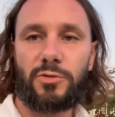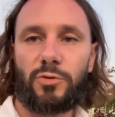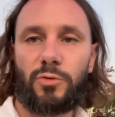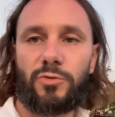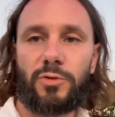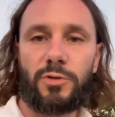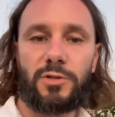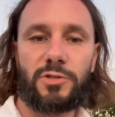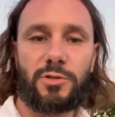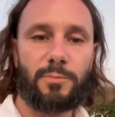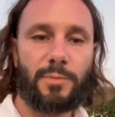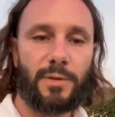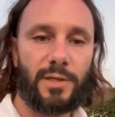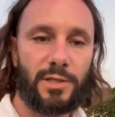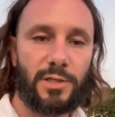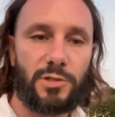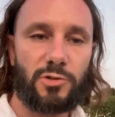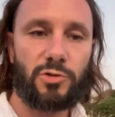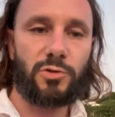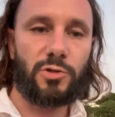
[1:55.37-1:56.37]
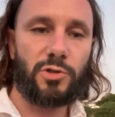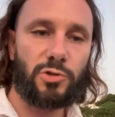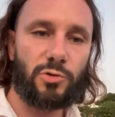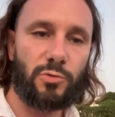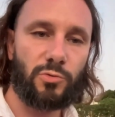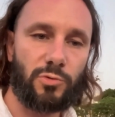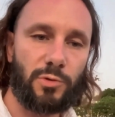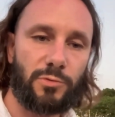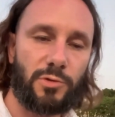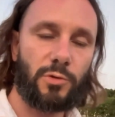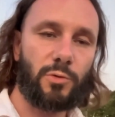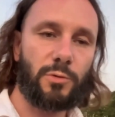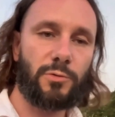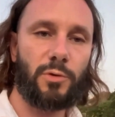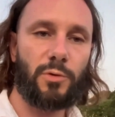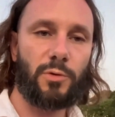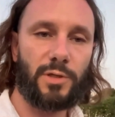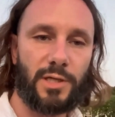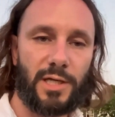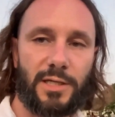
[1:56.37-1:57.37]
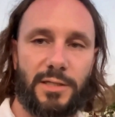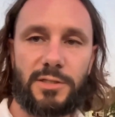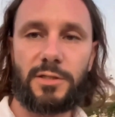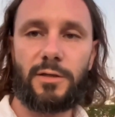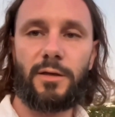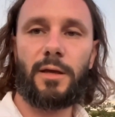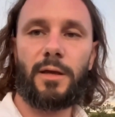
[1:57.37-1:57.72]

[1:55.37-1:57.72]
due to the speedy judicial review of your case,